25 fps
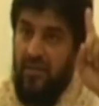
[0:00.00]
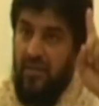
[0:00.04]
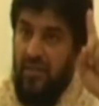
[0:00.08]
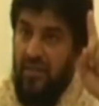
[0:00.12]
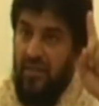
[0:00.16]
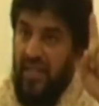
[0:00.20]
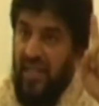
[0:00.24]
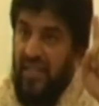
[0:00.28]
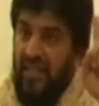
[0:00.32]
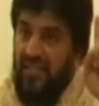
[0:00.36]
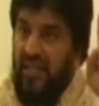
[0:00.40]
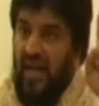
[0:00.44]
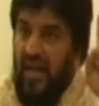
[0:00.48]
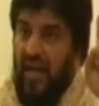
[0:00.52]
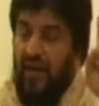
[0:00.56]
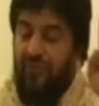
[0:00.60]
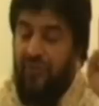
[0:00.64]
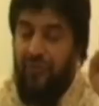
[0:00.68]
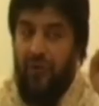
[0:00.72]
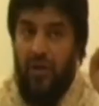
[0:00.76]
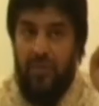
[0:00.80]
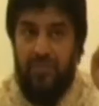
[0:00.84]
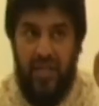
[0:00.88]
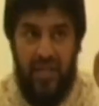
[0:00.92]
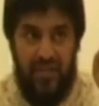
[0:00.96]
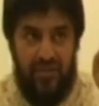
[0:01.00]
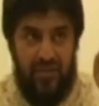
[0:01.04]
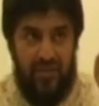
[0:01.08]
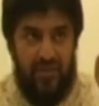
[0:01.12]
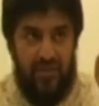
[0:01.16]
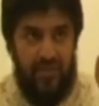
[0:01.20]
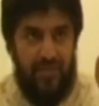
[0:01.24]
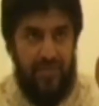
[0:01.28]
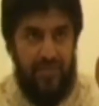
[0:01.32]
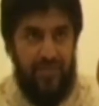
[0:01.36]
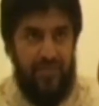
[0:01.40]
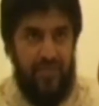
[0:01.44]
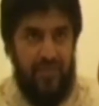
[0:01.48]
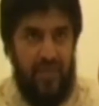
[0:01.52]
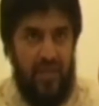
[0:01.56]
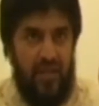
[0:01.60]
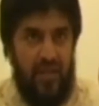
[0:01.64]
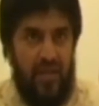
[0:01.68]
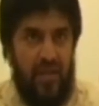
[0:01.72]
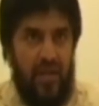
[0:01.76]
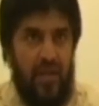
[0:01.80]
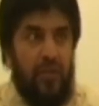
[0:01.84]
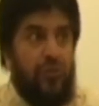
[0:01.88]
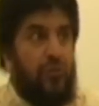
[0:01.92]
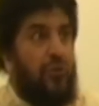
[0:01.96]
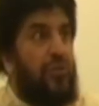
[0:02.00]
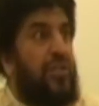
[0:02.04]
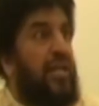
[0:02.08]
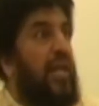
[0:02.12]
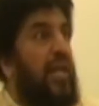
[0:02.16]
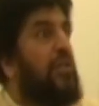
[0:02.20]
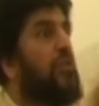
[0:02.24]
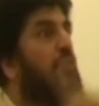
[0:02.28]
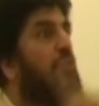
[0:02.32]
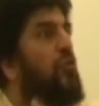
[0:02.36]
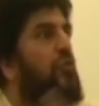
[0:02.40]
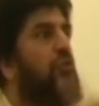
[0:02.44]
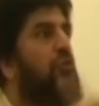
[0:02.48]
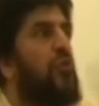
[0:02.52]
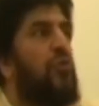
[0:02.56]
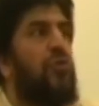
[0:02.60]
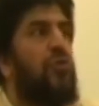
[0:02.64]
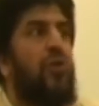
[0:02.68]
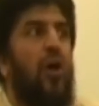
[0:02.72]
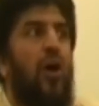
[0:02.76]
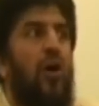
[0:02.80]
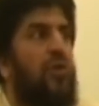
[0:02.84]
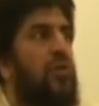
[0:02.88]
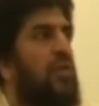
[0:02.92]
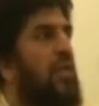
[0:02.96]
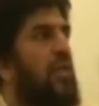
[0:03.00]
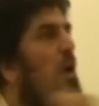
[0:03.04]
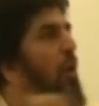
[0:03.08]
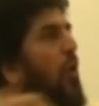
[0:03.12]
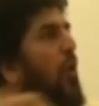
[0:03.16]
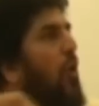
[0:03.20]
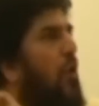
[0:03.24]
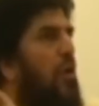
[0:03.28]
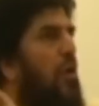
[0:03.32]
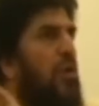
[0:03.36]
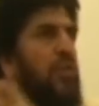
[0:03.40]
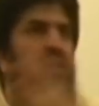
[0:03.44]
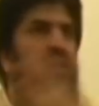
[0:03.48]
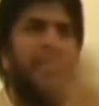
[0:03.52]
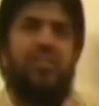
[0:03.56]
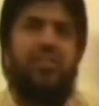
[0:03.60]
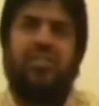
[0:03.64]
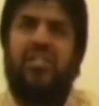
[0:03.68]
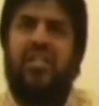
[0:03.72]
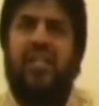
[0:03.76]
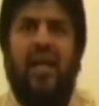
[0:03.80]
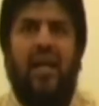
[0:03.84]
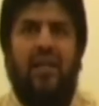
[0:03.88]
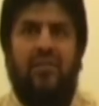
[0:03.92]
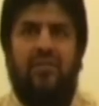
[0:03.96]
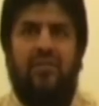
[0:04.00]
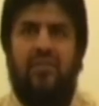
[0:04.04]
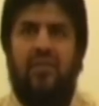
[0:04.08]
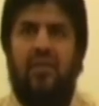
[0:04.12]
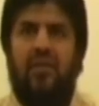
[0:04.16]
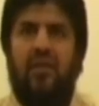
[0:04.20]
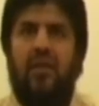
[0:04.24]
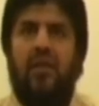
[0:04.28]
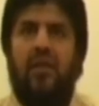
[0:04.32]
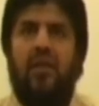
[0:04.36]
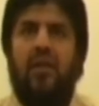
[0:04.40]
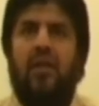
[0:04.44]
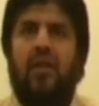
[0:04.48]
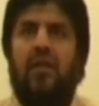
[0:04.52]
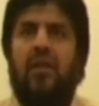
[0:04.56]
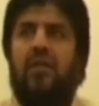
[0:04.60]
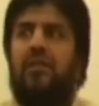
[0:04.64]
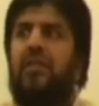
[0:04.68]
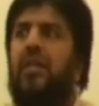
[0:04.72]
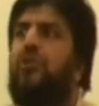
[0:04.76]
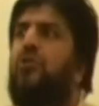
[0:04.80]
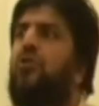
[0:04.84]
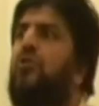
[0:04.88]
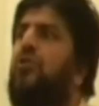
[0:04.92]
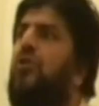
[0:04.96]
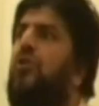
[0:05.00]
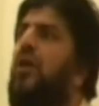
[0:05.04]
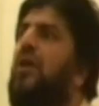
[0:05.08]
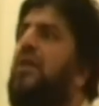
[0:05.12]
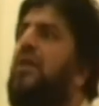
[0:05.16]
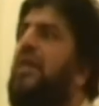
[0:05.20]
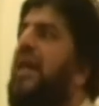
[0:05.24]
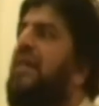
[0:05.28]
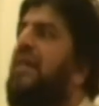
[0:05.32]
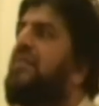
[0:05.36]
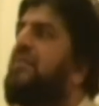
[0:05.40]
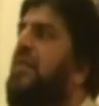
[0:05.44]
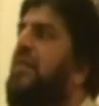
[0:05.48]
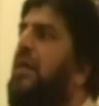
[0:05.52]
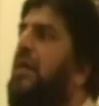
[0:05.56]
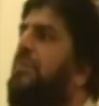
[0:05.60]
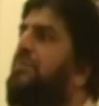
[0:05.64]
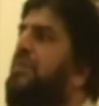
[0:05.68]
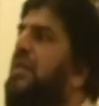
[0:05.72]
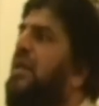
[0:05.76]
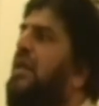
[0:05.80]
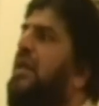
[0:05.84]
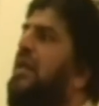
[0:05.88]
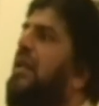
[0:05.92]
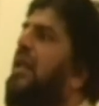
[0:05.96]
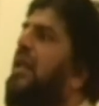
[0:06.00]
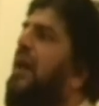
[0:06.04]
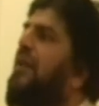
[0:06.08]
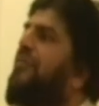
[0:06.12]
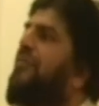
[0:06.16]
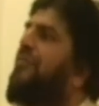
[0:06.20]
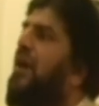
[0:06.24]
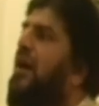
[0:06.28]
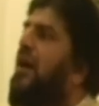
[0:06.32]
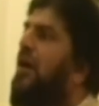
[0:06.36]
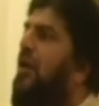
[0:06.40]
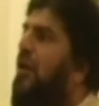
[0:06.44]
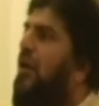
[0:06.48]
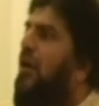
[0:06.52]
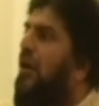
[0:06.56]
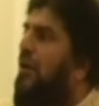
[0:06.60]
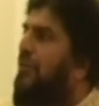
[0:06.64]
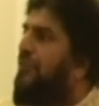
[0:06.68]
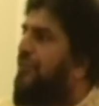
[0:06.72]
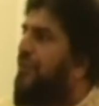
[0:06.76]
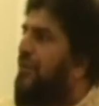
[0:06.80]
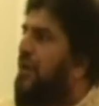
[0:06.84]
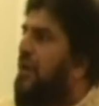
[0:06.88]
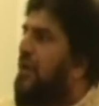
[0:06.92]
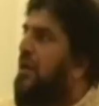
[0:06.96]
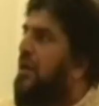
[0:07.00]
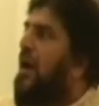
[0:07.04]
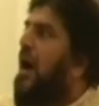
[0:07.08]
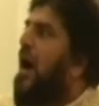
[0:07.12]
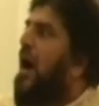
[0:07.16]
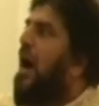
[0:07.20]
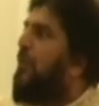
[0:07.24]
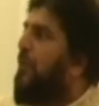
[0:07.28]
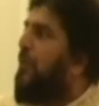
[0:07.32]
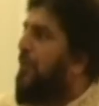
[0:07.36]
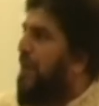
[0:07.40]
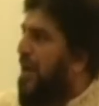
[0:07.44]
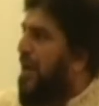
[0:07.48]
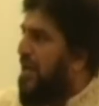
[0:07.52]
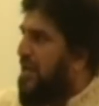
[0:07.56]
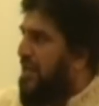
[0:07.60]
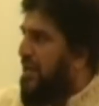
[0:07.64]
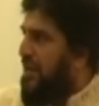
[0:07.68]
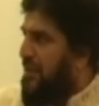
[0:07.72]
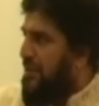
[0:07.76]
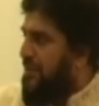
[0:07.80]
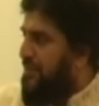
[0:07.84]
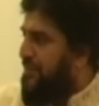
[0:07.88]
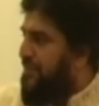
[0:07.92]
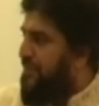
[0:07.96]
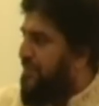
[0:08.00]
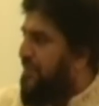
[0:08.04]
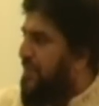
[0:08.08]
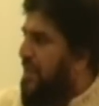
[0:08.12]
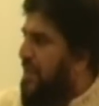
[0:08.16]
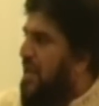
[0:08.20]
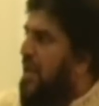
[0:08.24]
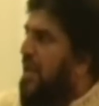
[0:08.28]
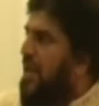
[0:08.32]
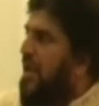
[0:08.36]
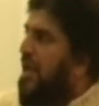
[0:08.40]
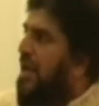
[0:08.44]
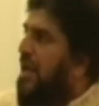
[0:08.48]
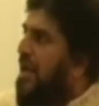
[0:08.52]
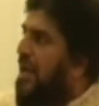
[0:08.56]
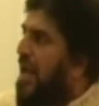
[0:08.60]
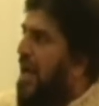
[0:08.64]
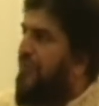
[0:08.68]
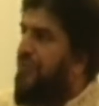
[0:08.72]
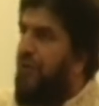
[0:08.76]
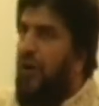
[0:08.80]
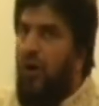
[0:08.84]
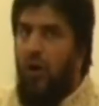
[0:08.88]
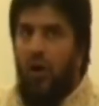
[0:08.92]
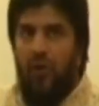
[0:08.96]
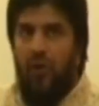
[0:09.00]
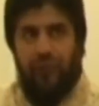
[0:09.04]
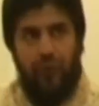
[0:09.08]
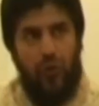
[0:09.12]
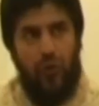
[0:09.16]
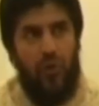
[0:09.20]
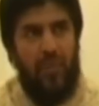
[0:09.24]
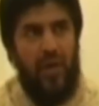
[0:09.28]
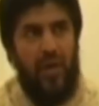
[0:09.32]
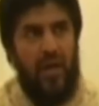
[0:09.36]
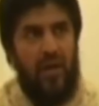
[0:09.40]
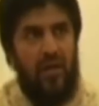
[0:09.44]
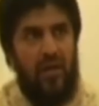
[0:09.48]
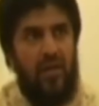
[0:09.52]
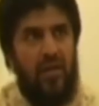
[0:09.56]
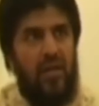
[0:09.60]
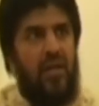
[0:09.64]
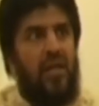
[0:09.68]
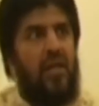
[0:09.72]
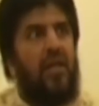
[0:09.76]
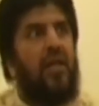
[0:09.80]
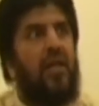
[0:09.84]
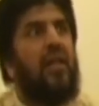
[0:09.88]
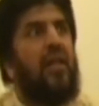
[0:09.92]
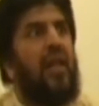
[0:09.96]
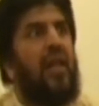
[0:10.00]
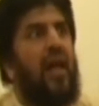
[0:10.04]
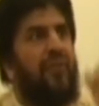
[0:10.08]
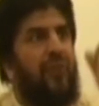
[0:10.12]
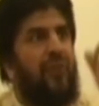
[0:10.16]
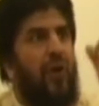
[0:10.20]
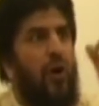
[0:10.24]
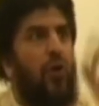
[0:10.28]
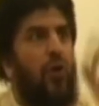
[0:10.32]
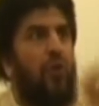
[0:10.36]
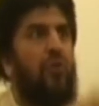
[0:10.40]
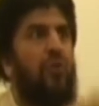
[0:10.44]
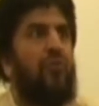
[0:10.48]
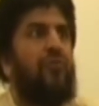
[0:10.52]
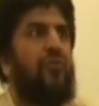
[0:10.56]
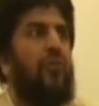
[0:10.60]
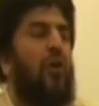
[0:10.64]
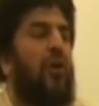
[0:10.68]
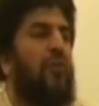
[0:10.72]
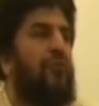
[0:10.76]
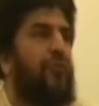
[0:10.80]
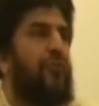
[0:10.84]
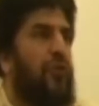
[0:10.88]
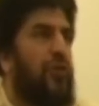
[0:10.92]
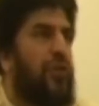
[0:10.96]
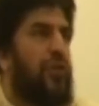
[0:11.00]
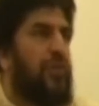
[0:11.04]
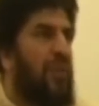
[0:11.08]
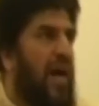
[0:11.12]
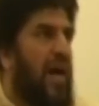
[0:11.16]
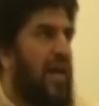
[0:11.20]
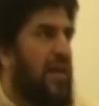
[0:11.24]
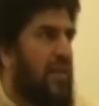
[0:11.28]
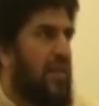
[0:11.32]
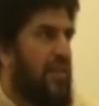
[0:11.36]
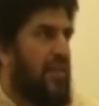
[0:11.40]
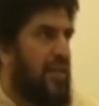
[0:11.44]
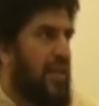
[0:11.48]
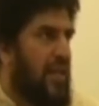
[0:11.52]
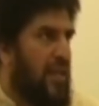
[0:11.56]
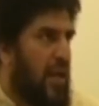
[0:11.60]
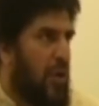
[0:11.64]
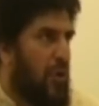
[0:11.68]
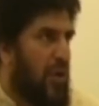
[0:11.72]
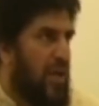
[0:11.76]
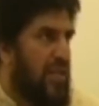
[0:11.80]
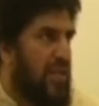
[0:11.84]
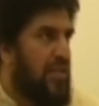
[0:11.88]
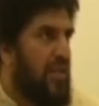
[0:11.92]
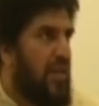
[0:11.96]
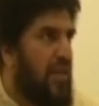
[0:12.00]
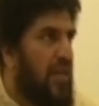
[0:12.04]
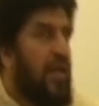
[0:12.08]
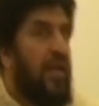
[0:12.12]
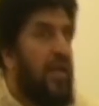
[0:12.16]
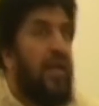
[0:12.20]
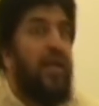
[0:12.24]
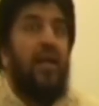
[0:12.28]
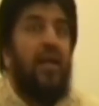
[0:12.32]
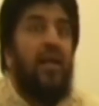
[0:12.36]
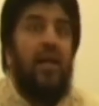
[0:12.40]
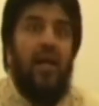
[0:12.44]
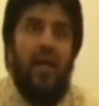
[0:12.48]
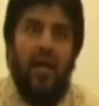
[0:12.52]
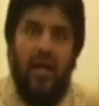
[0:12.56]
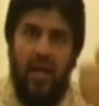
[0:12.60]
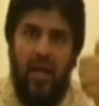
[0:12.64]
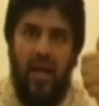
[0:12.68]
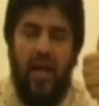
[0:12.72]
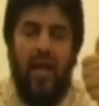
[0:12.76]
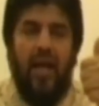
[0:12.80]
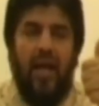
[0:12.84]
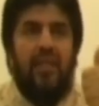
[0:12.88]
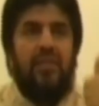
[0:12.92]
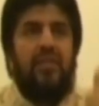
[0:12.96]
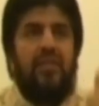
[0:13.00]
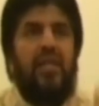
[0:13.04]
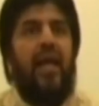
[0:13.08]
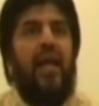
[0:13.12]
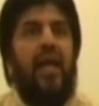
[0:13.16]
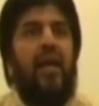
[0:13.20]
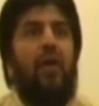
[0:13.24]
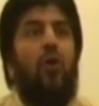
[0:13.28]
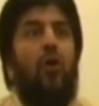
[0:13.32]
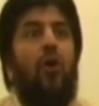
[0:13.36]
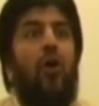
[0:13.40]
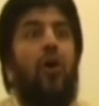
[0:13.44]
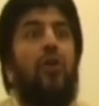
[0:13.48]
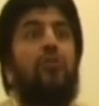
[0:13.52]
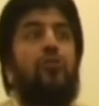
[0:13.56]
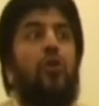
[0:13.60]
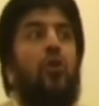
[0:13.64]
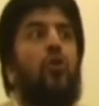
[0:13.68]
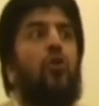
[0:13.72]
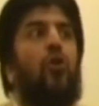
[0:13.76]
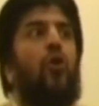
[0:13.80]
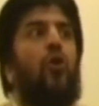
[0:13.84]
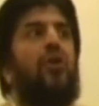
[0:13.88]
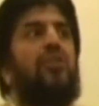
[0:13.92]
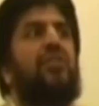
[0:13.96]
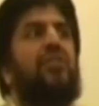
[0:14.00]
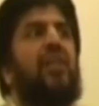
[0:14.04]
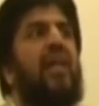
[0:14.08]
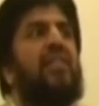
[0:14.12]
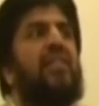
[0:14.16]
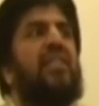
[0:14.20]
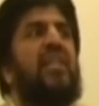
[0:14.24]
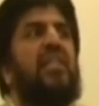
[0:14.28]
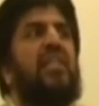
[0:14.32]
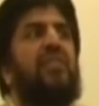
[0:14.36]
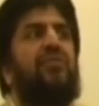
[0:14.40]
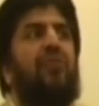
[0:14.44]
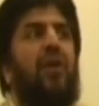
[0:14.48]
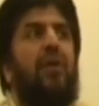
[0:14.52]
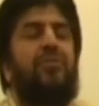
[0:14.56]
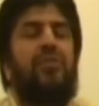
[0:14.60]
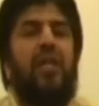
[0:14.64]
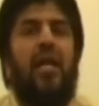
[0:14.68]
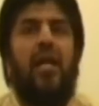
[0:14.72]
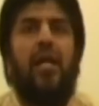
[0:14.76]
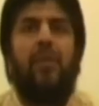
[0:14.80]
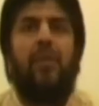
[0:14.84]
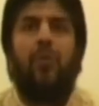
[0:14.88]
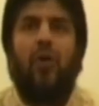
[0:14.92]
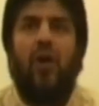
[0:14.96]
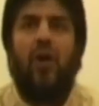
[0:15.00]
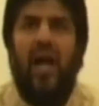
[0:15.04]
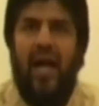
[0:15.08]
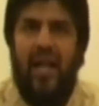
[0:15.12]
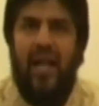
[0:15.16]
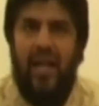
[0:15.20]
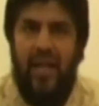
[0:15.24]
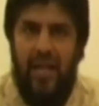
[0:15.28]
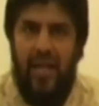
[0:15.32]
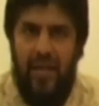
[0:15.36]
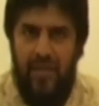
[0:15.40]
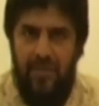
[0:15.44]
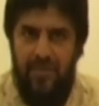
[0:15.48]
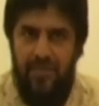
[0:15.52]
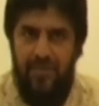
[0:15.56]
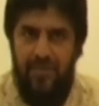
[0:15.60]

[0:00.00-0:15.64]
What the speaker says: They start from this. So they do not, all the Shias, they do not accept the Khilafah of Abu Bakr, Khilafah of Umar, Khilafah of Uthman radiallahu anhu. They also quote the hadith from Sahih Bukhari.